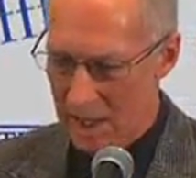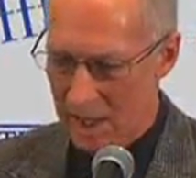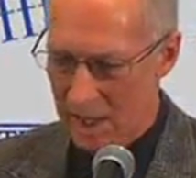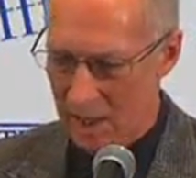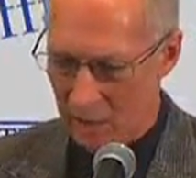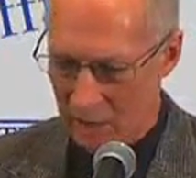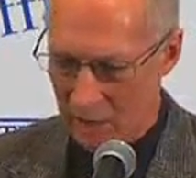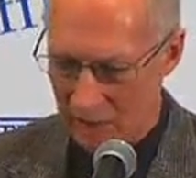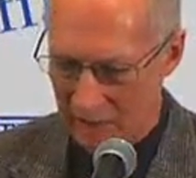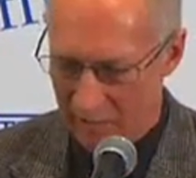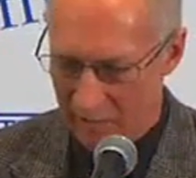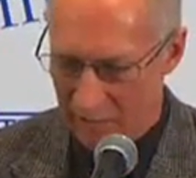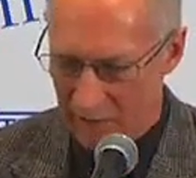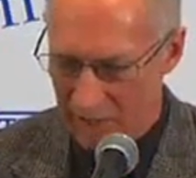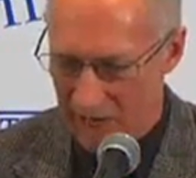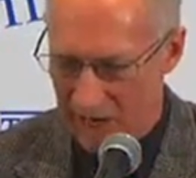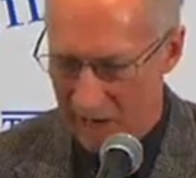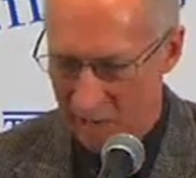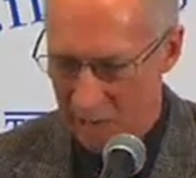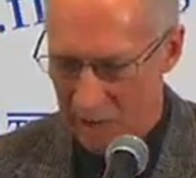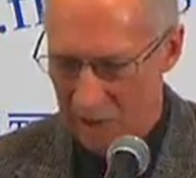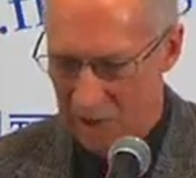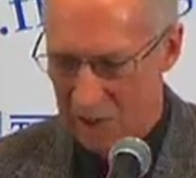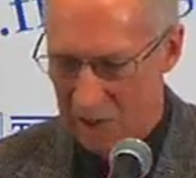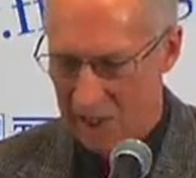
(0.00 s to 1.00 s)
I don't have
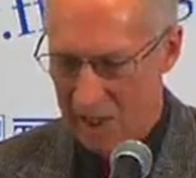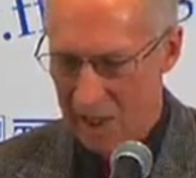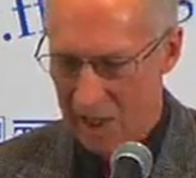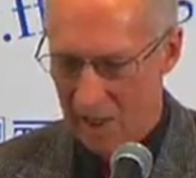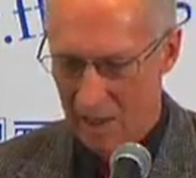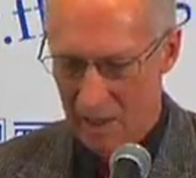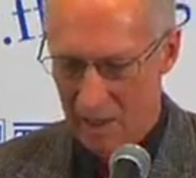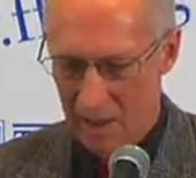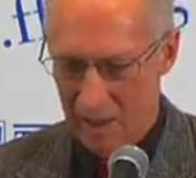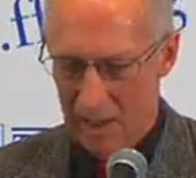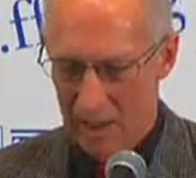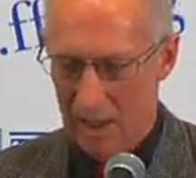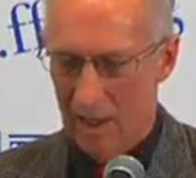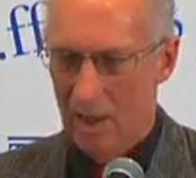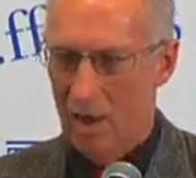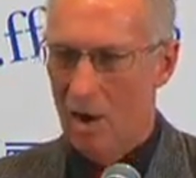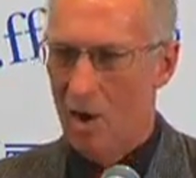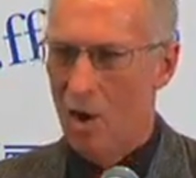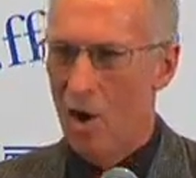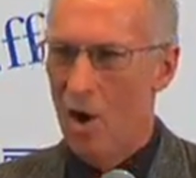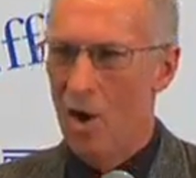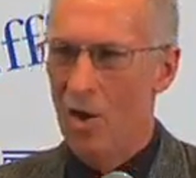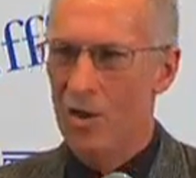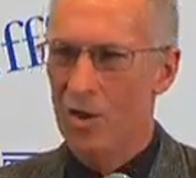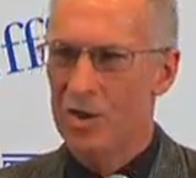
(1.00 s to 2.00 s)
time to tell
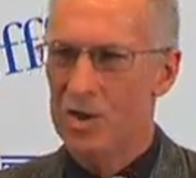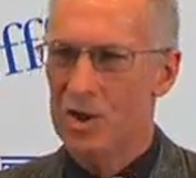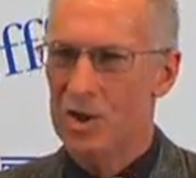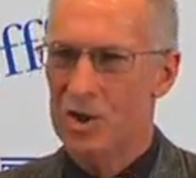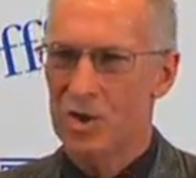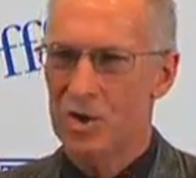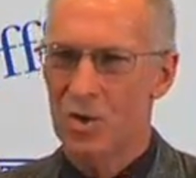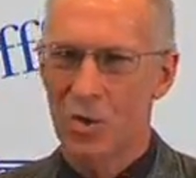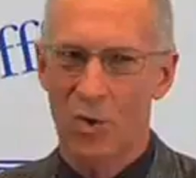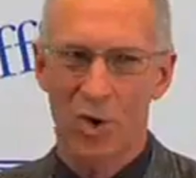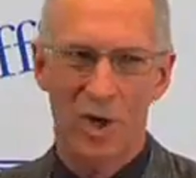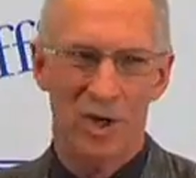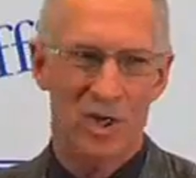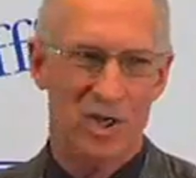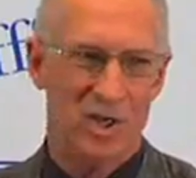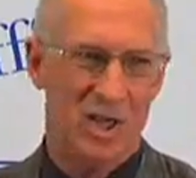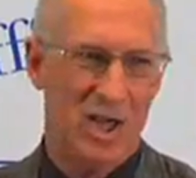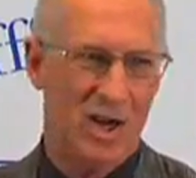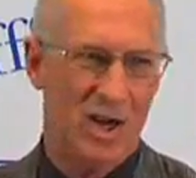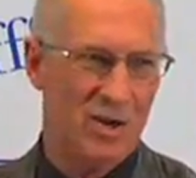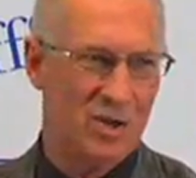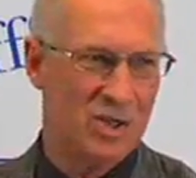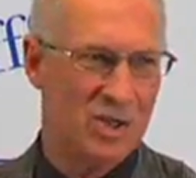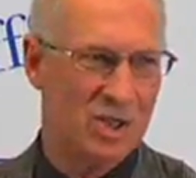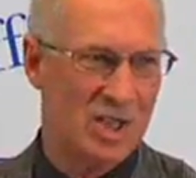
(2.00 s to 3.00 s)
all the stories
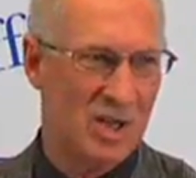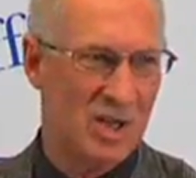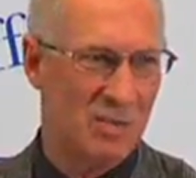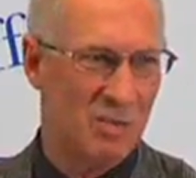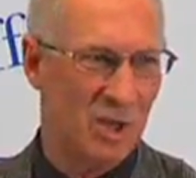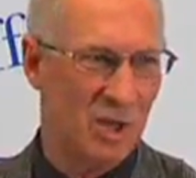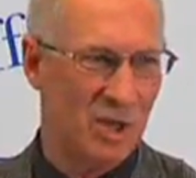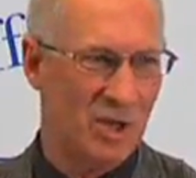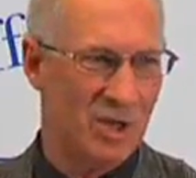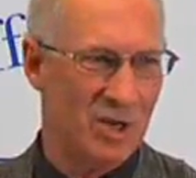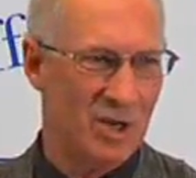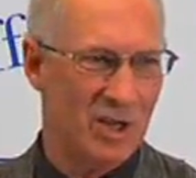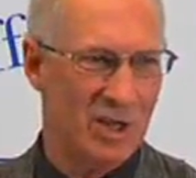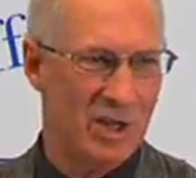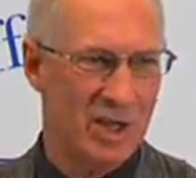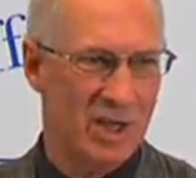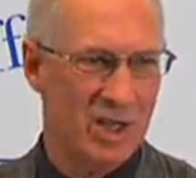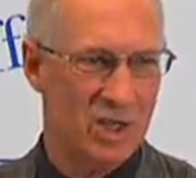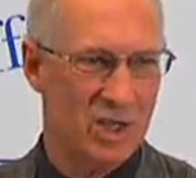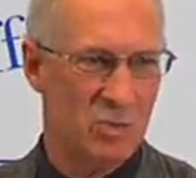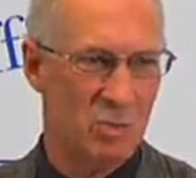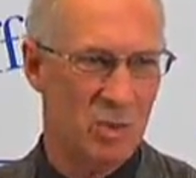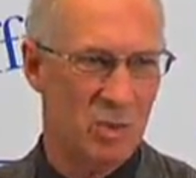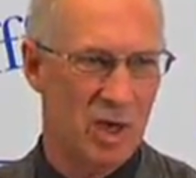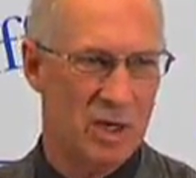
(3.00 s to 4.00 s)
that are similar to
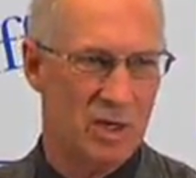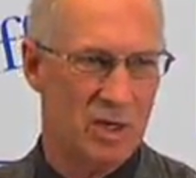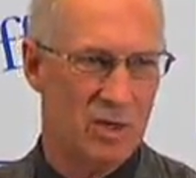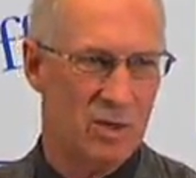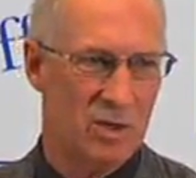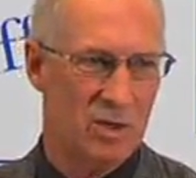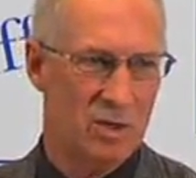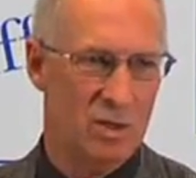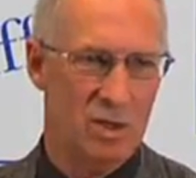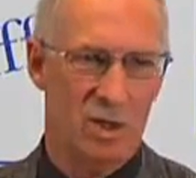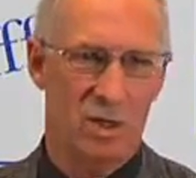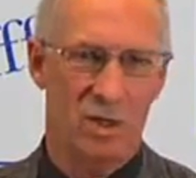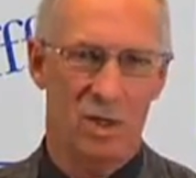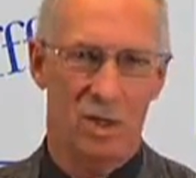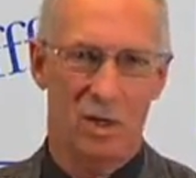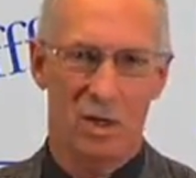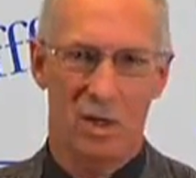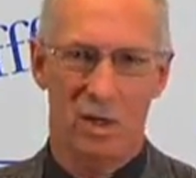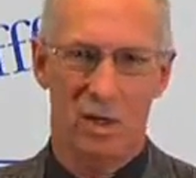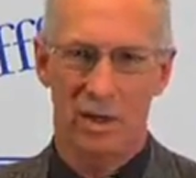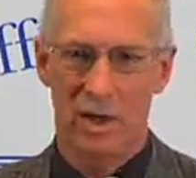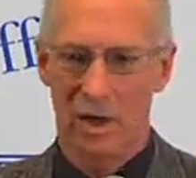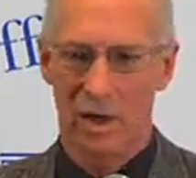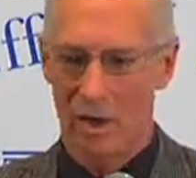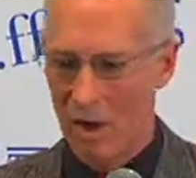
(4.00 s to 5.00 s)
this, but
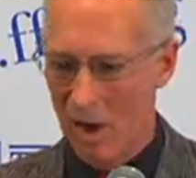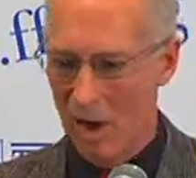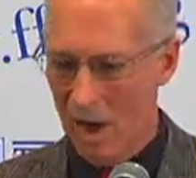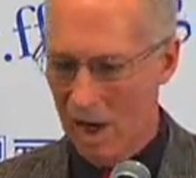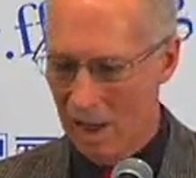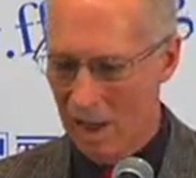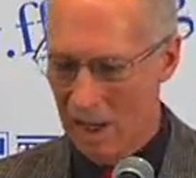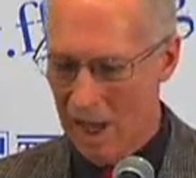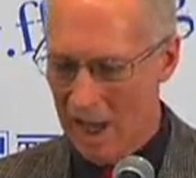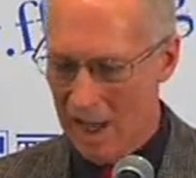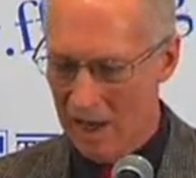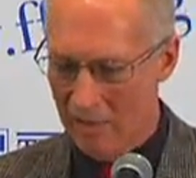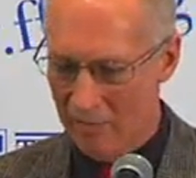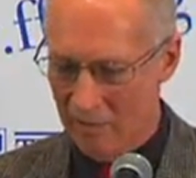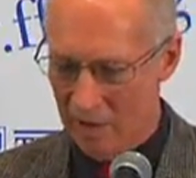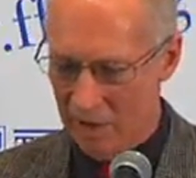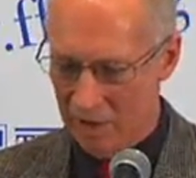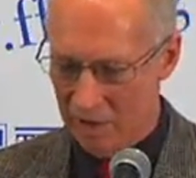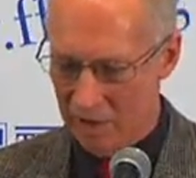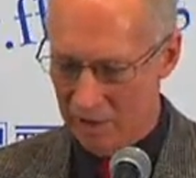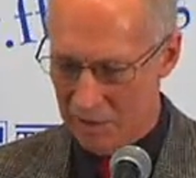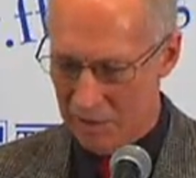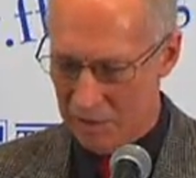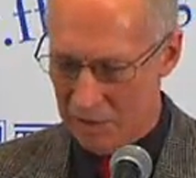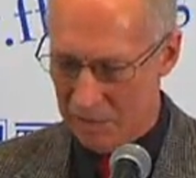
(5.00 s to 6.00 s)
there are a lot of
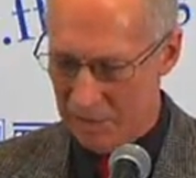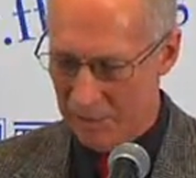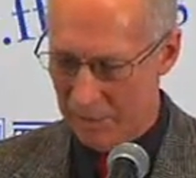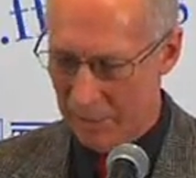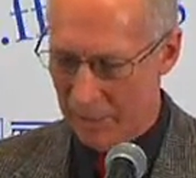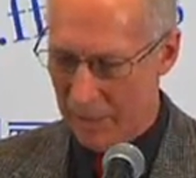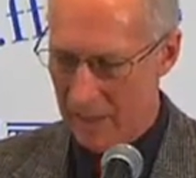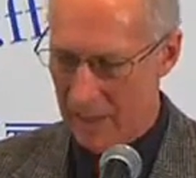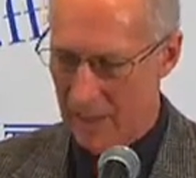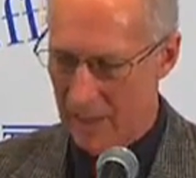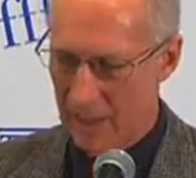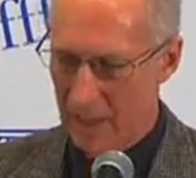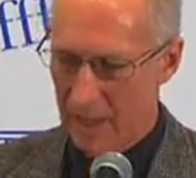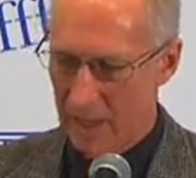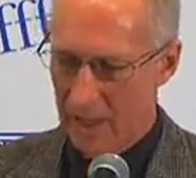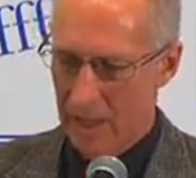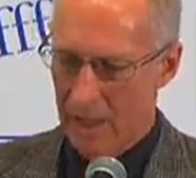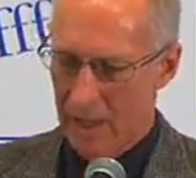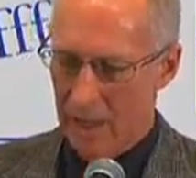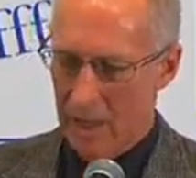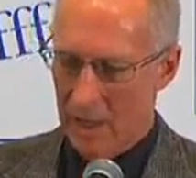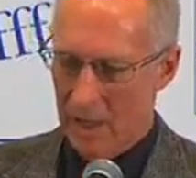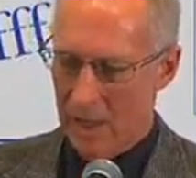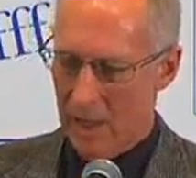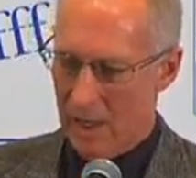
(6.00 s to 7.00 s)
others.
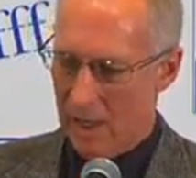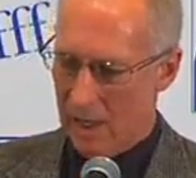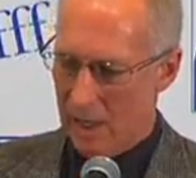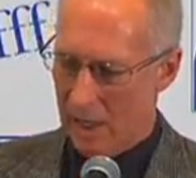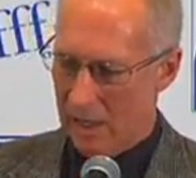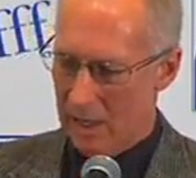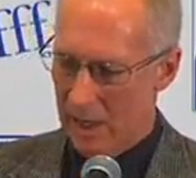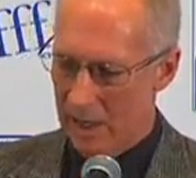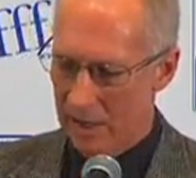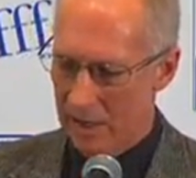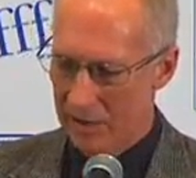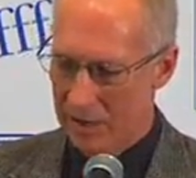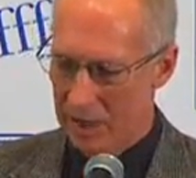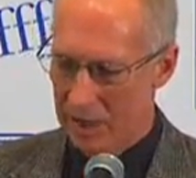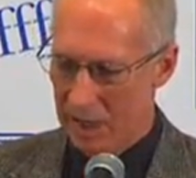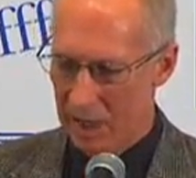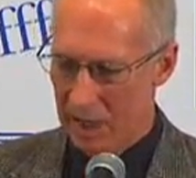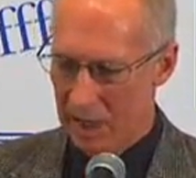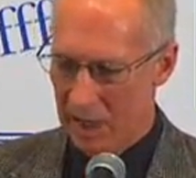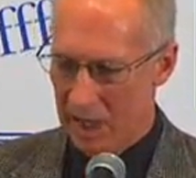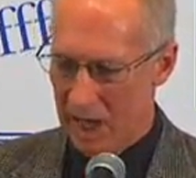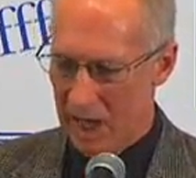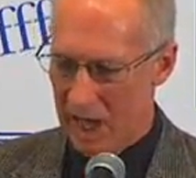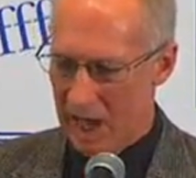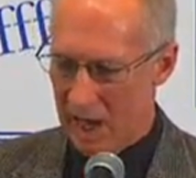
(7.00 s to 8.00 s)
Another
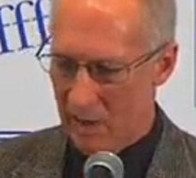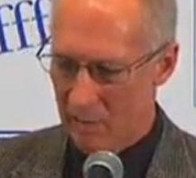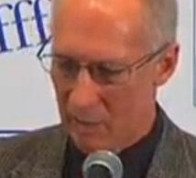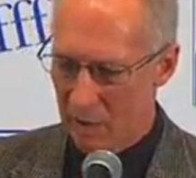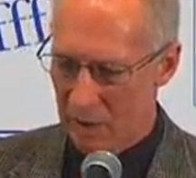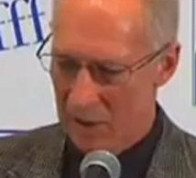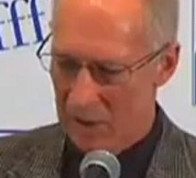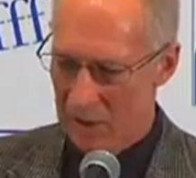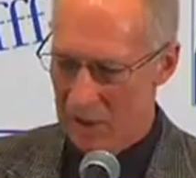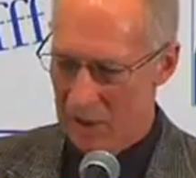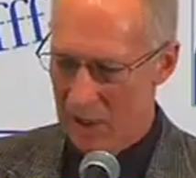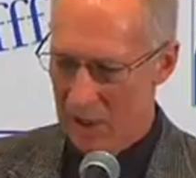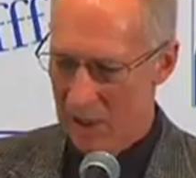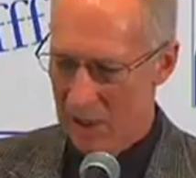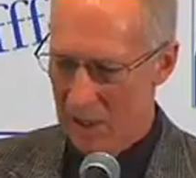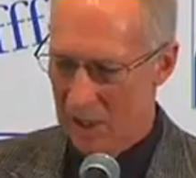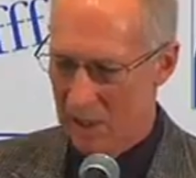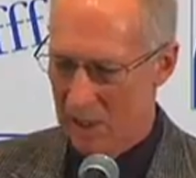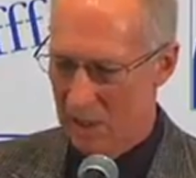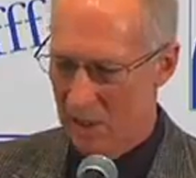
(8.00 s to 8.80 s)
thing that happened